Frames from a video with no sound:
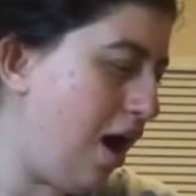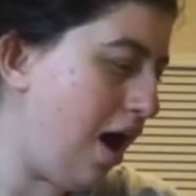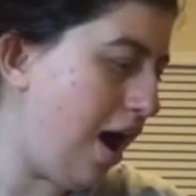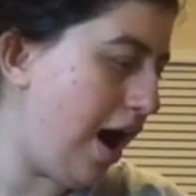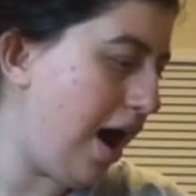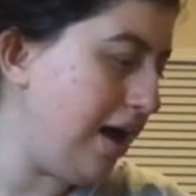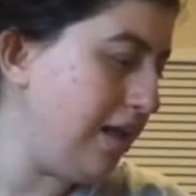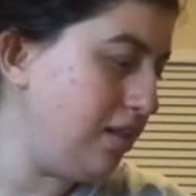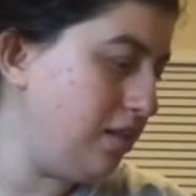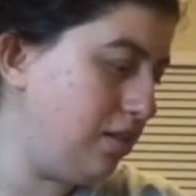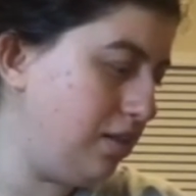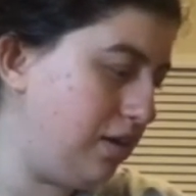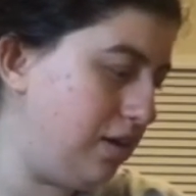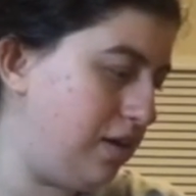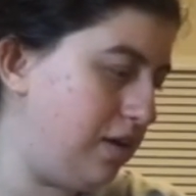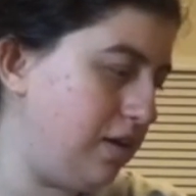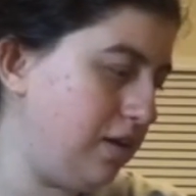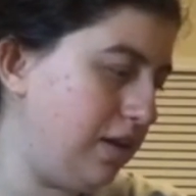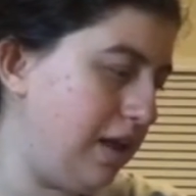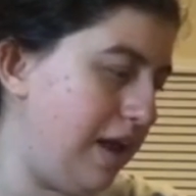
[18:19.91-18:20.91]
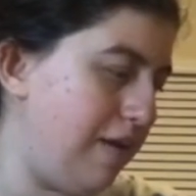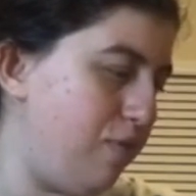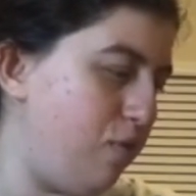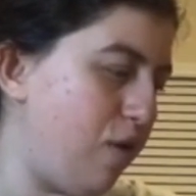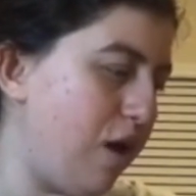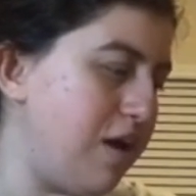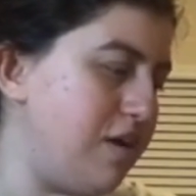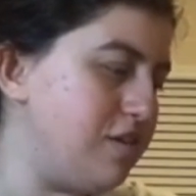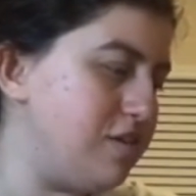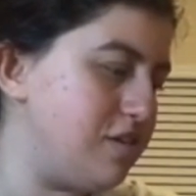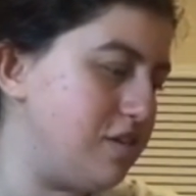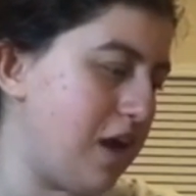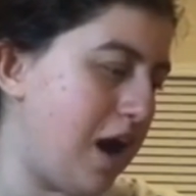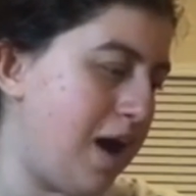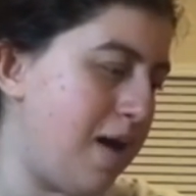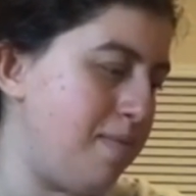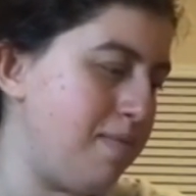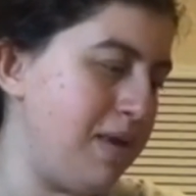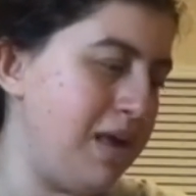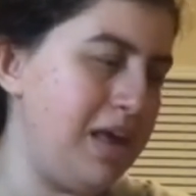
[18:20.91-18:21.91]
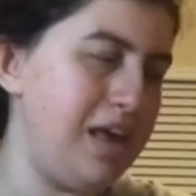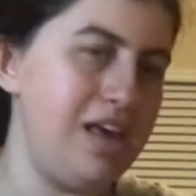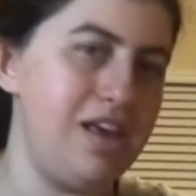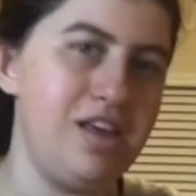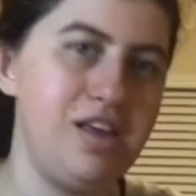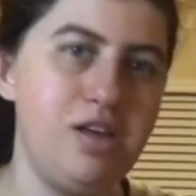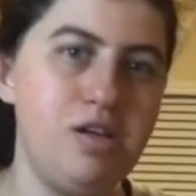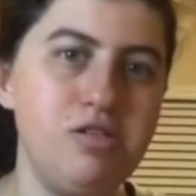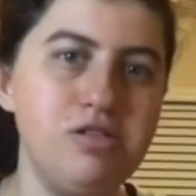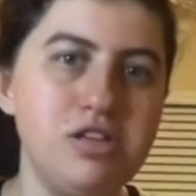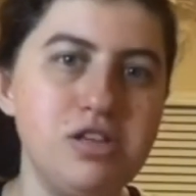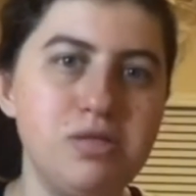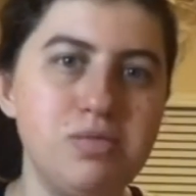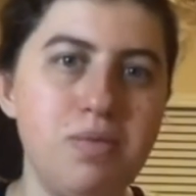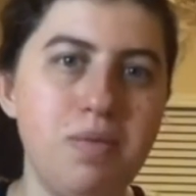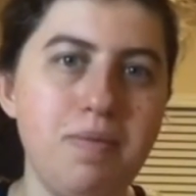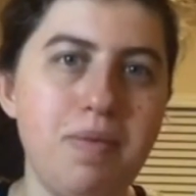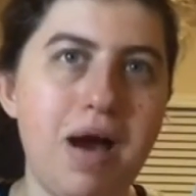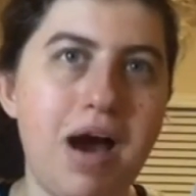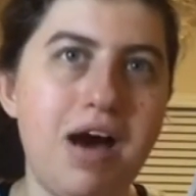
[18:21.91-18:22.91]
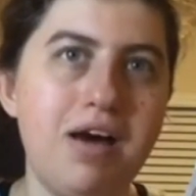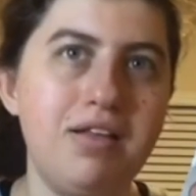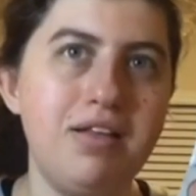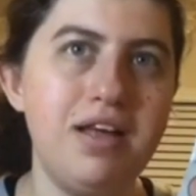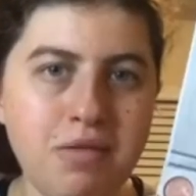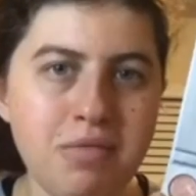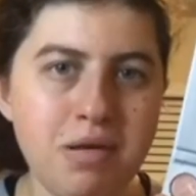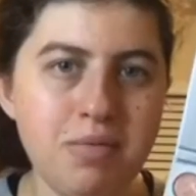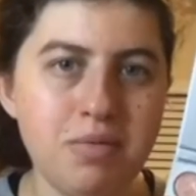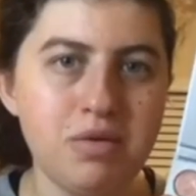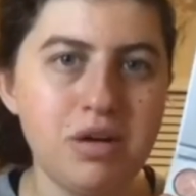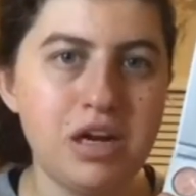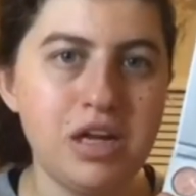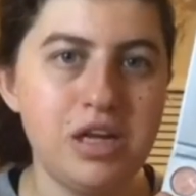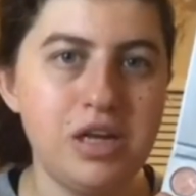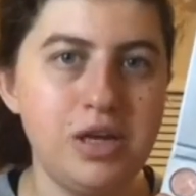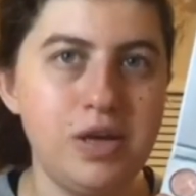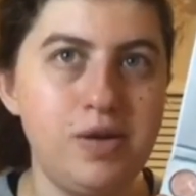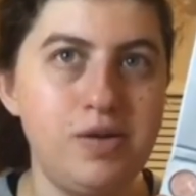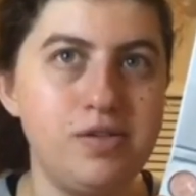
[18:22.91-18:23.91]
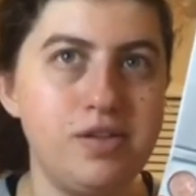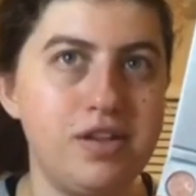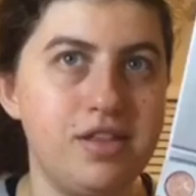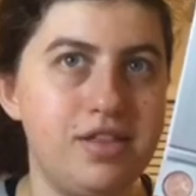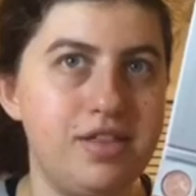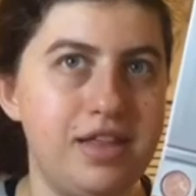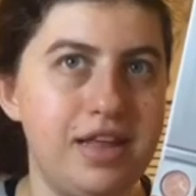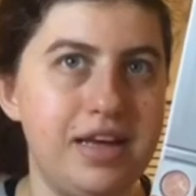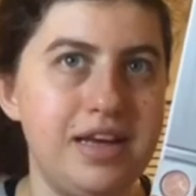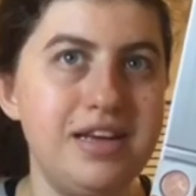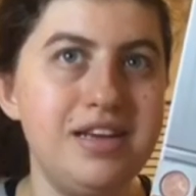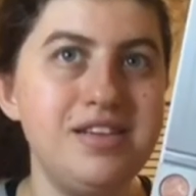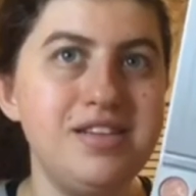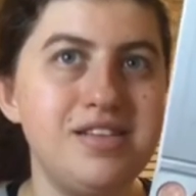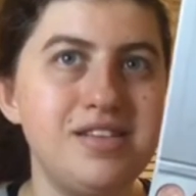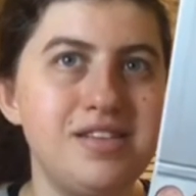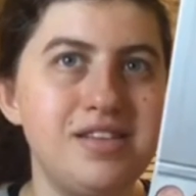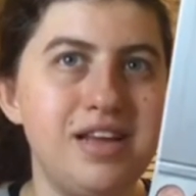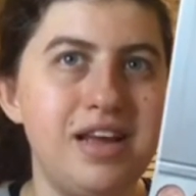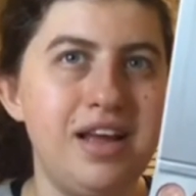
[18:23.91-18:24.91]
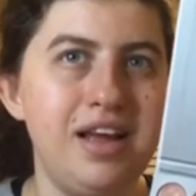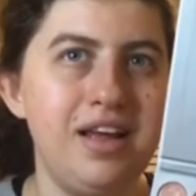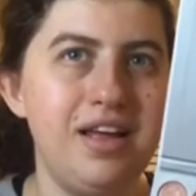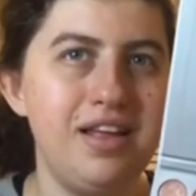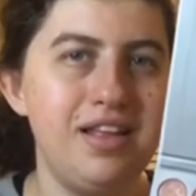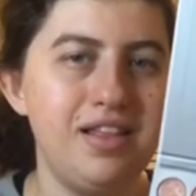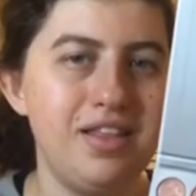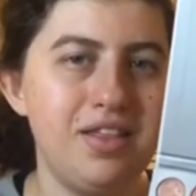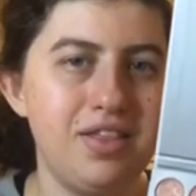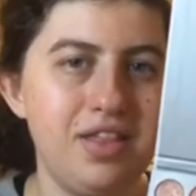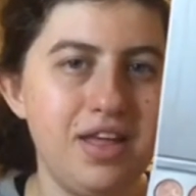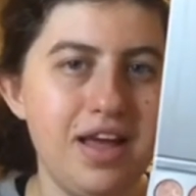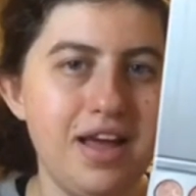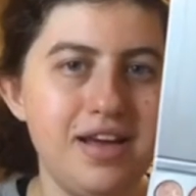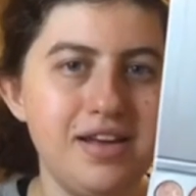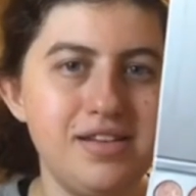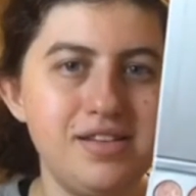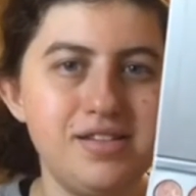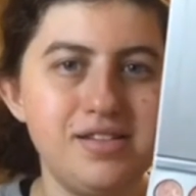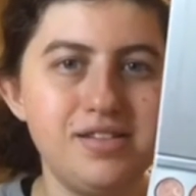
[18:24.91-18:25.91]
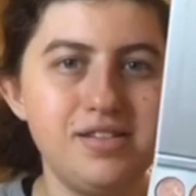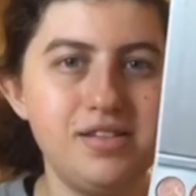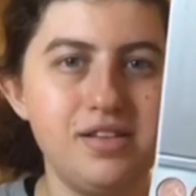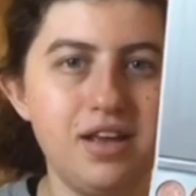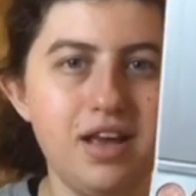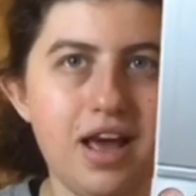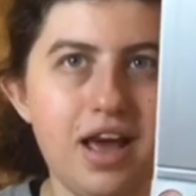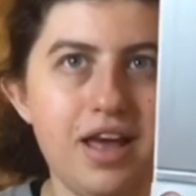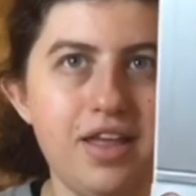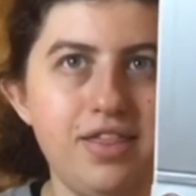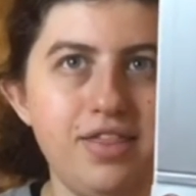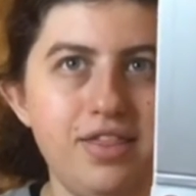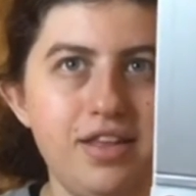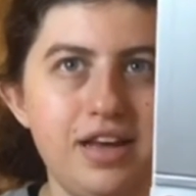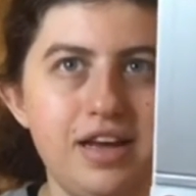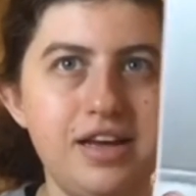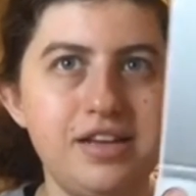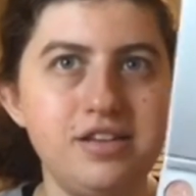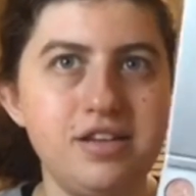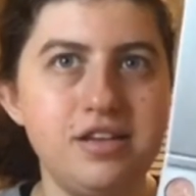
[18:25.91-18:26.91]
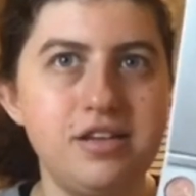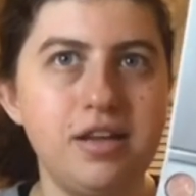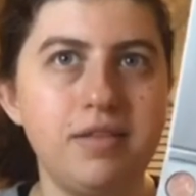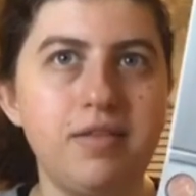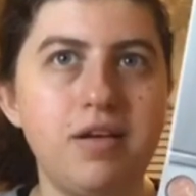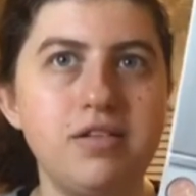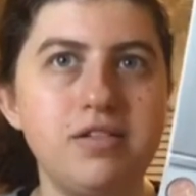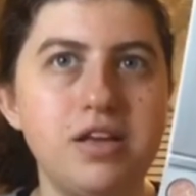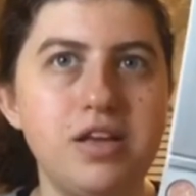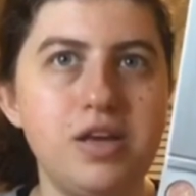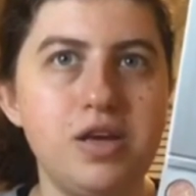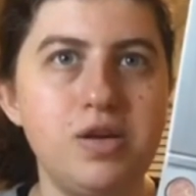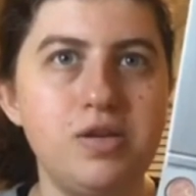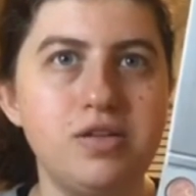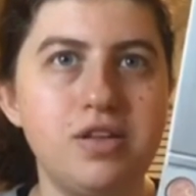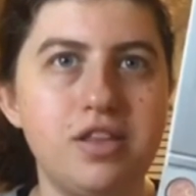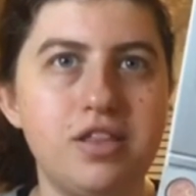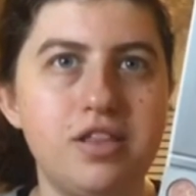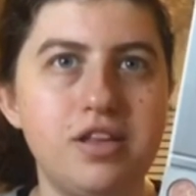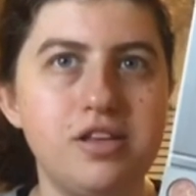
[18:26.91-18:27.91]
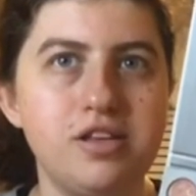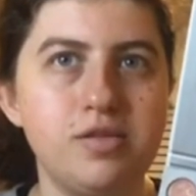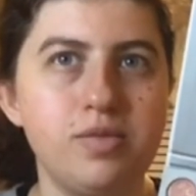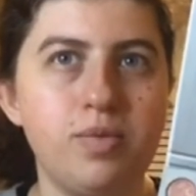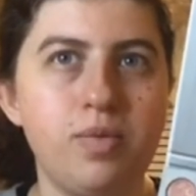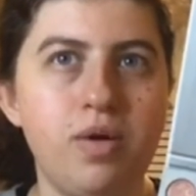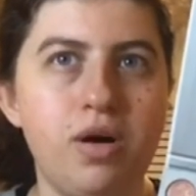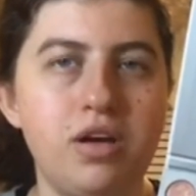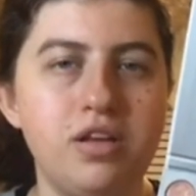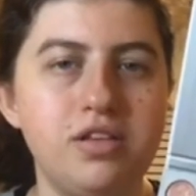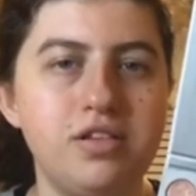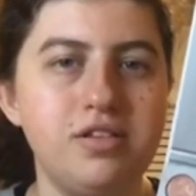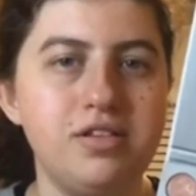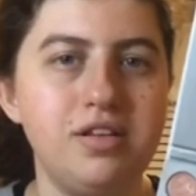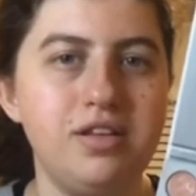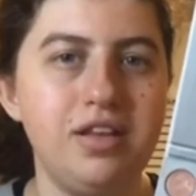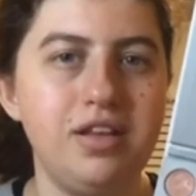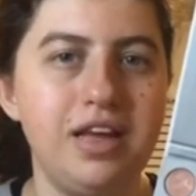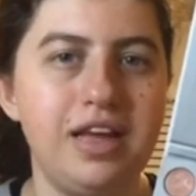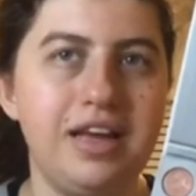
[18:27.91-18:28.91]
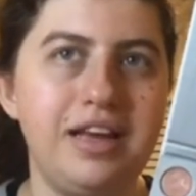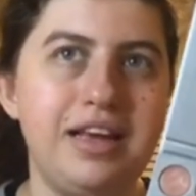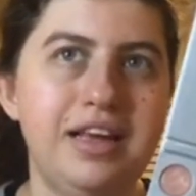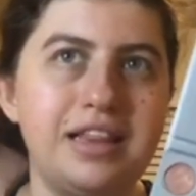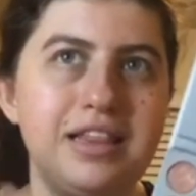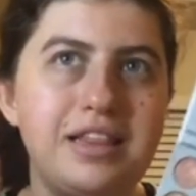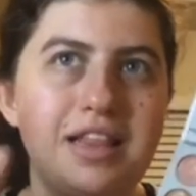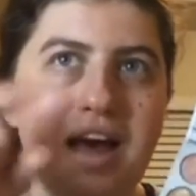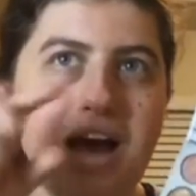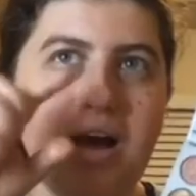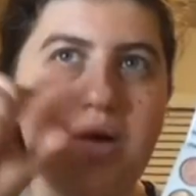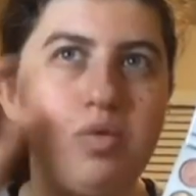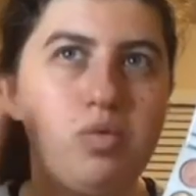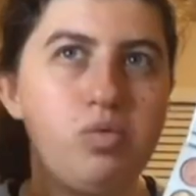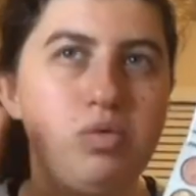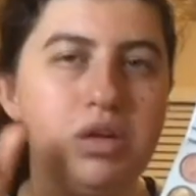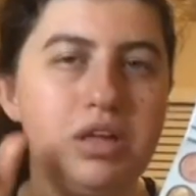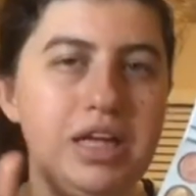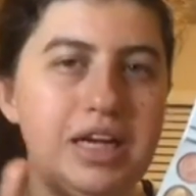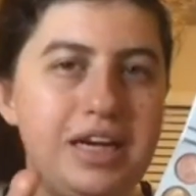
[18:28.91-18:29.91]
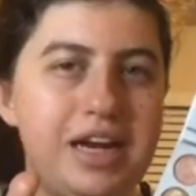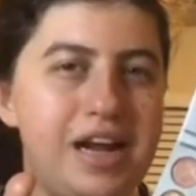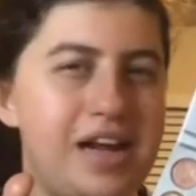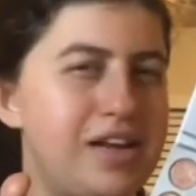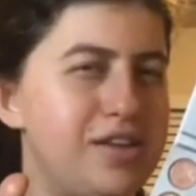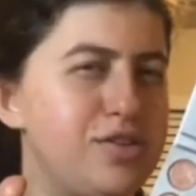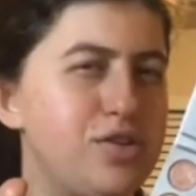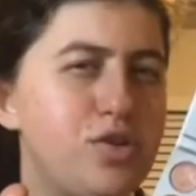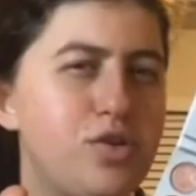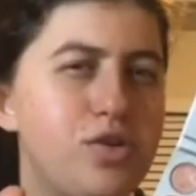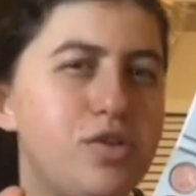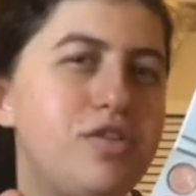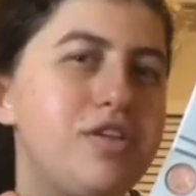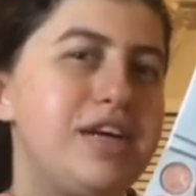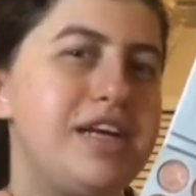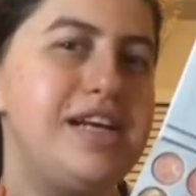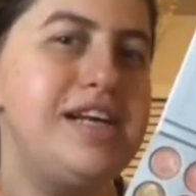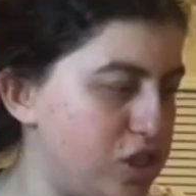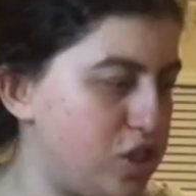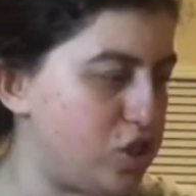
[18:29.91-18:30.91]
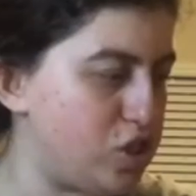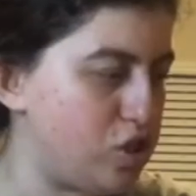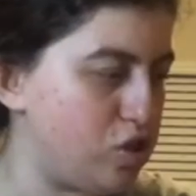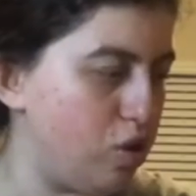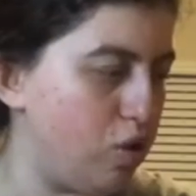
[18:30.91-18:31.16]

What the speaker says: I literally, if you guys saw me use this palette, I'm going to use this, this, and this, and sometimes I use this one to like that really nice crease.